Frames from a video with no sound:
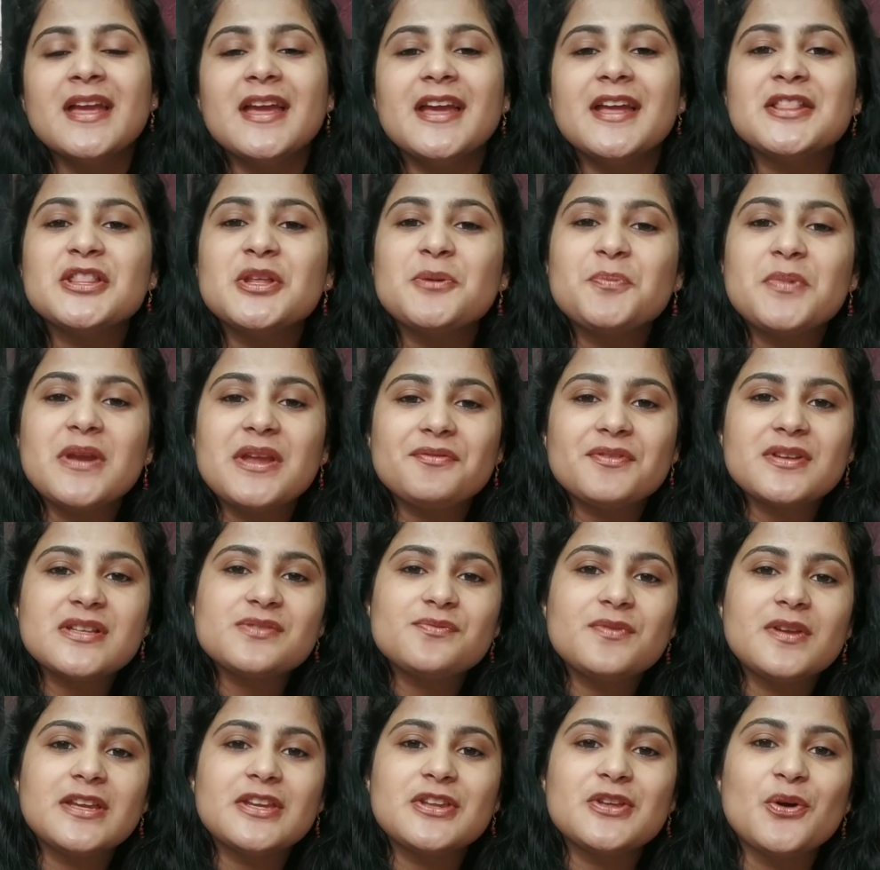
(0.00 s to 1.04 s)
In the previous
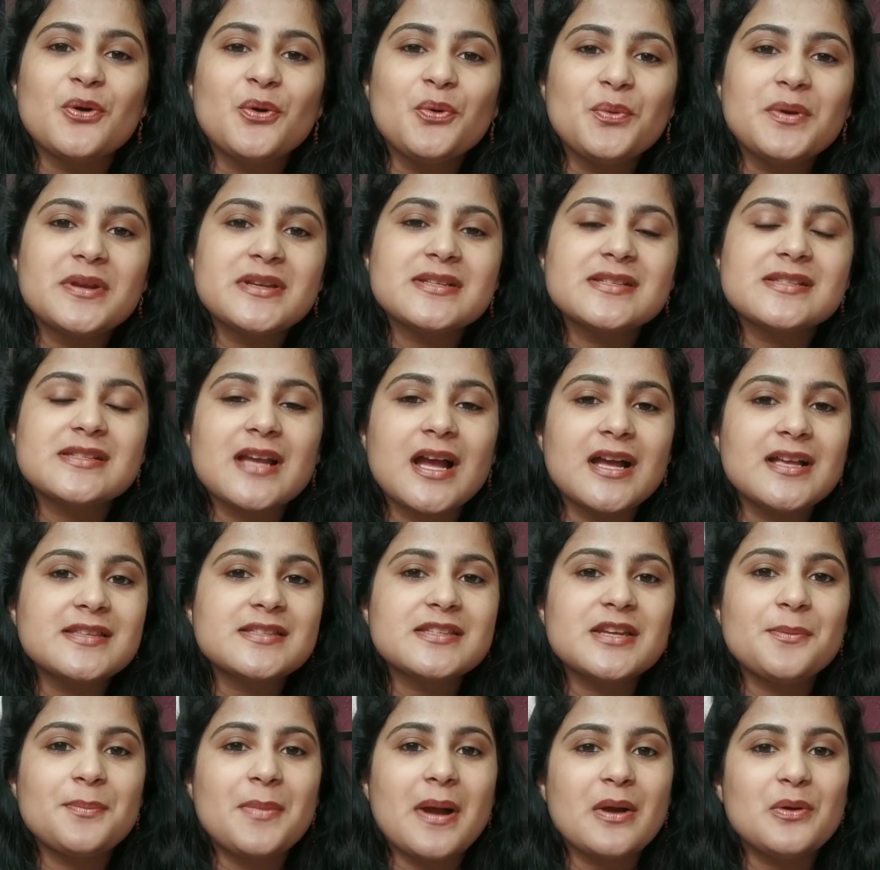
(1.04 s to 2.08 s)
video, we
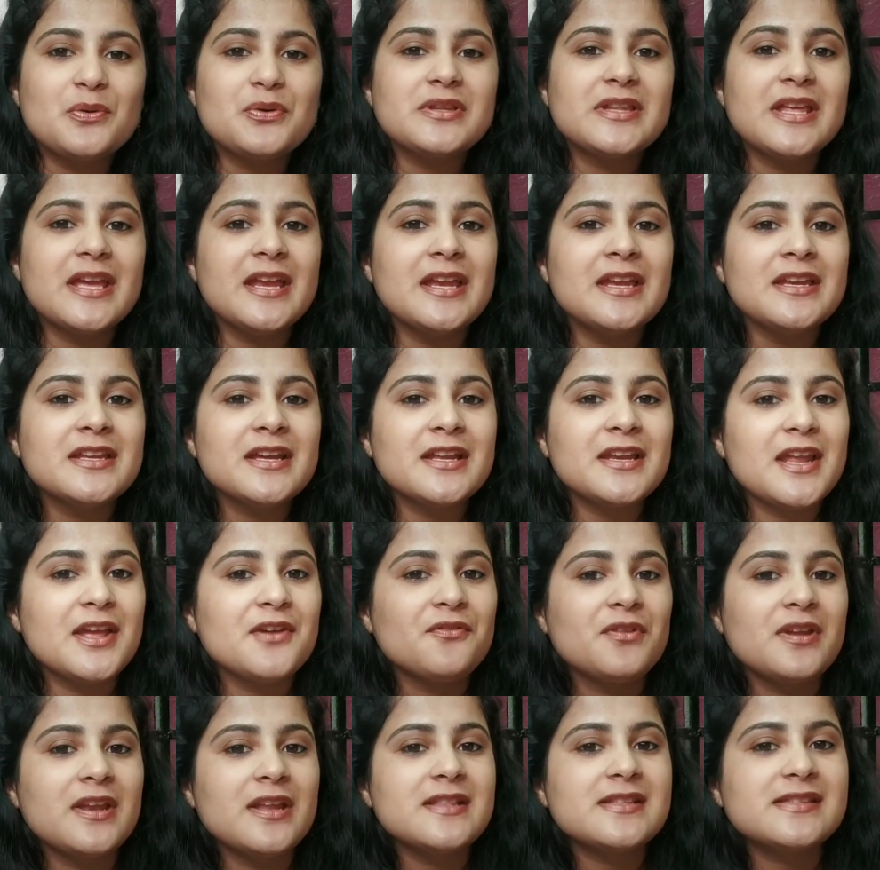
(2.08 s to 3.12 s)
discussed about the Indian
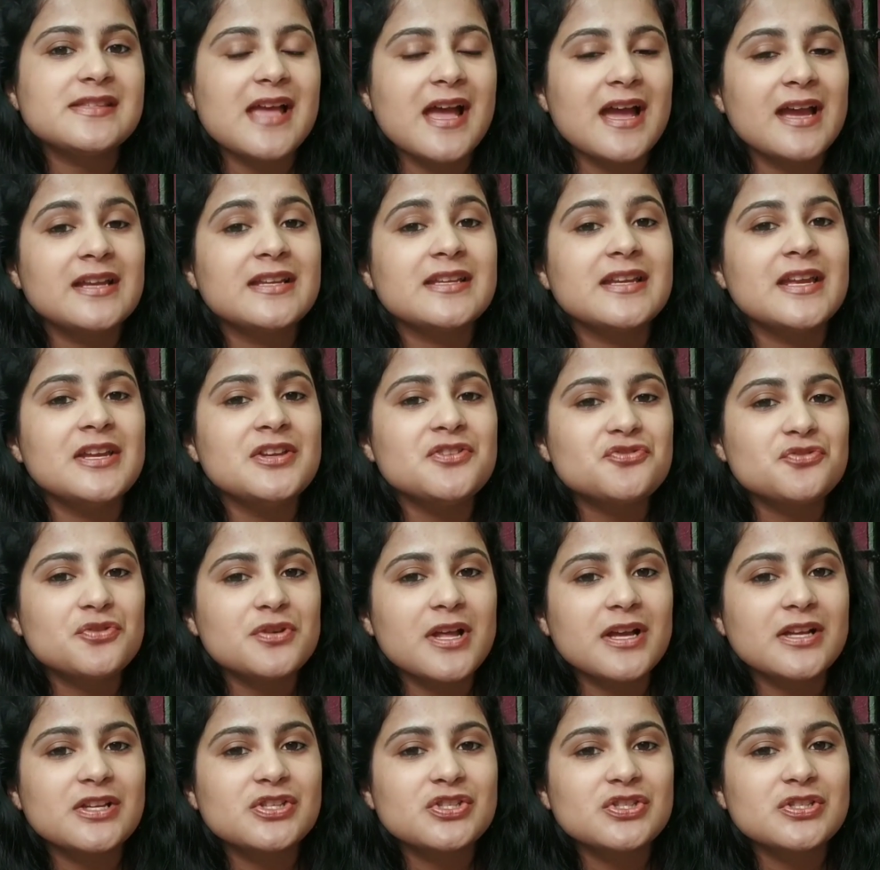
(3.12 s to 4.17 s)
Evidence Act
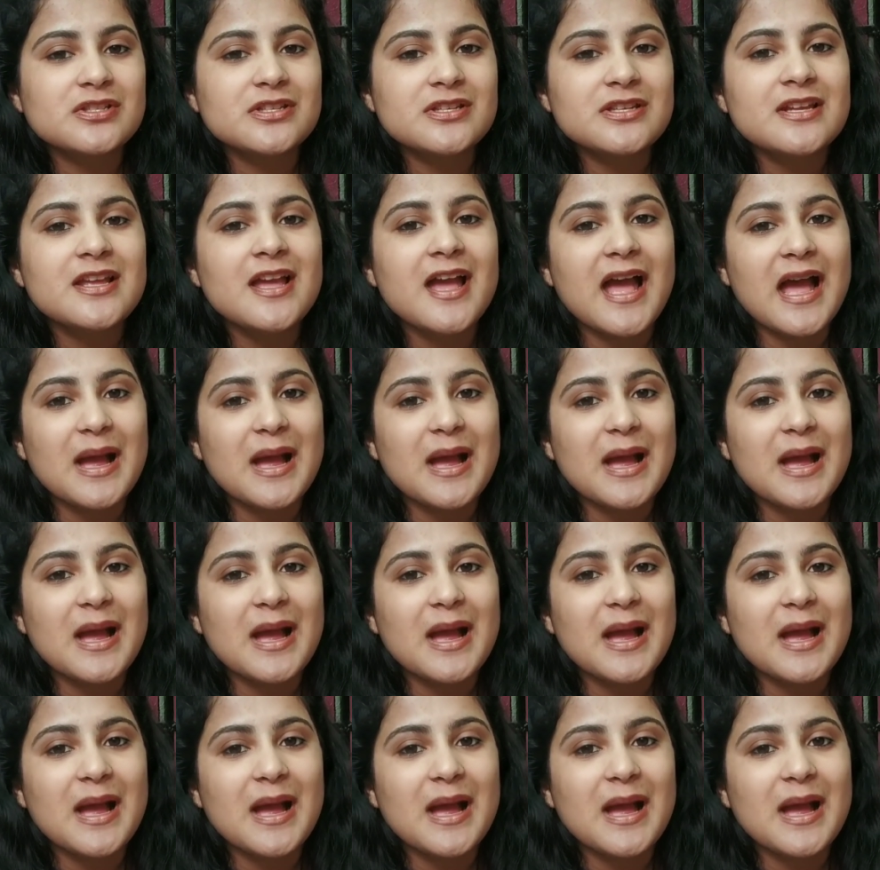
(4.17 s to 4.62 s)
introduction,